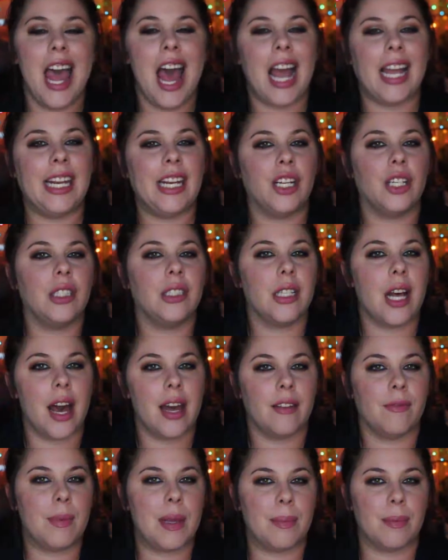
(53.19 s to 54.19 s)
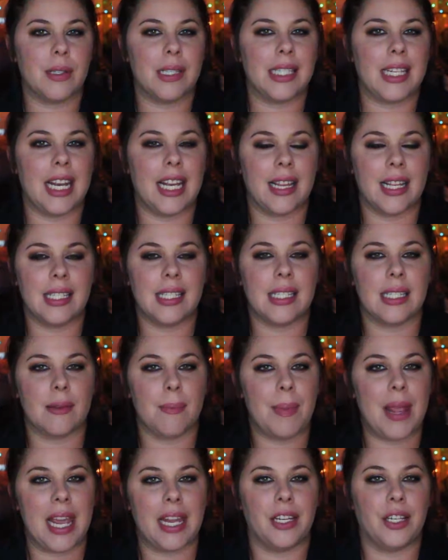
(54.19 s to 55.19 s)
I hear a lot of people saying this is a
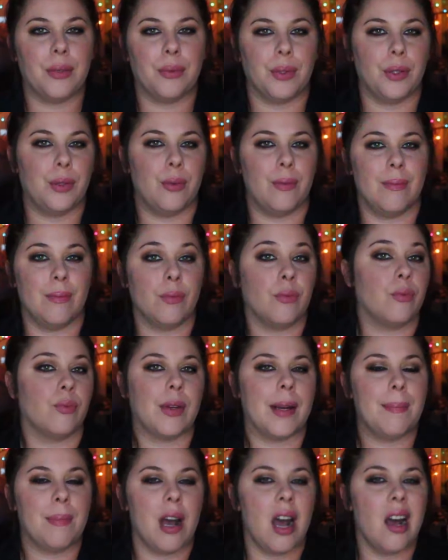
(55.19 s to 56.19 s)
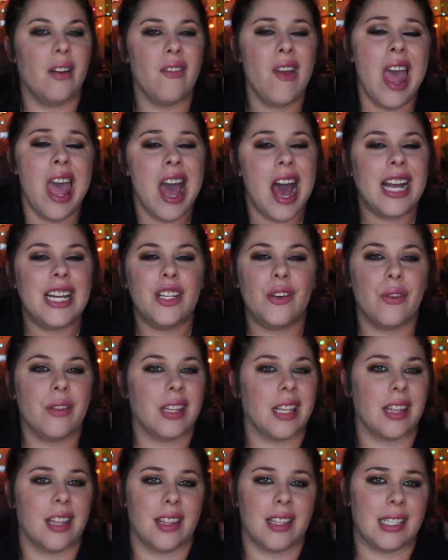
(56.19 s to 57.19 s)
Panic Room ripoff. I don't
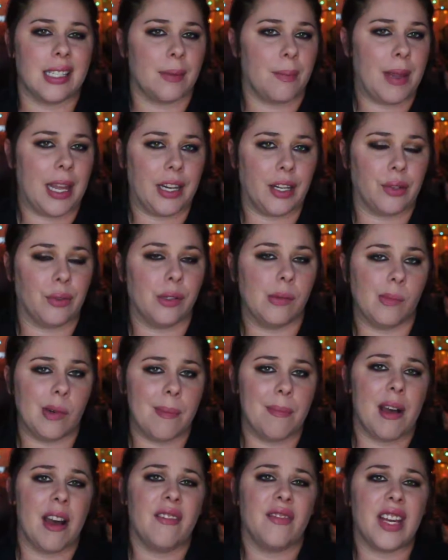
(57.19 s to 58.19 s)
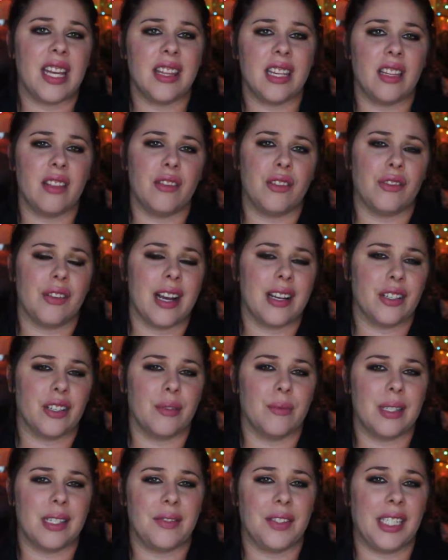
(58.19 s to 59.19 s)
think that this is a Panic Room ripoff. I think the
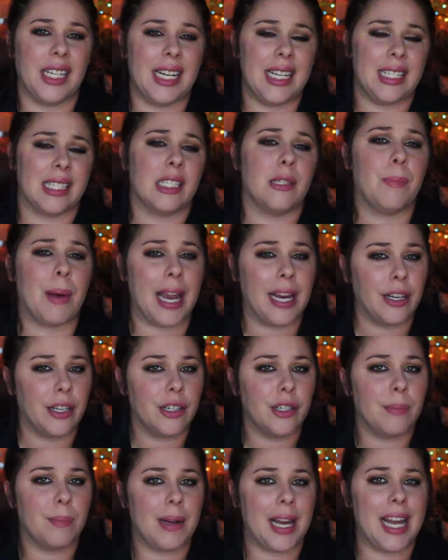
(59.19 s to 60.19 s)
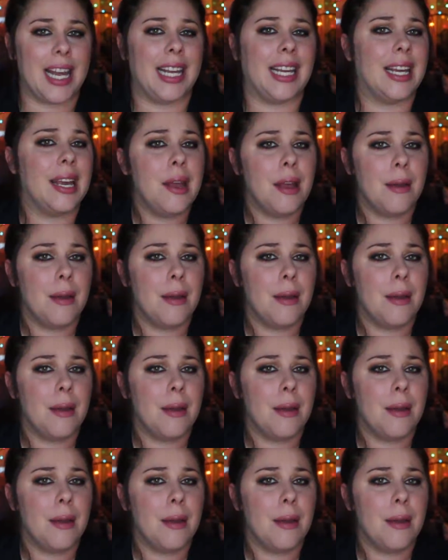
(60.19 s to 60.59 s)
director was very inspired by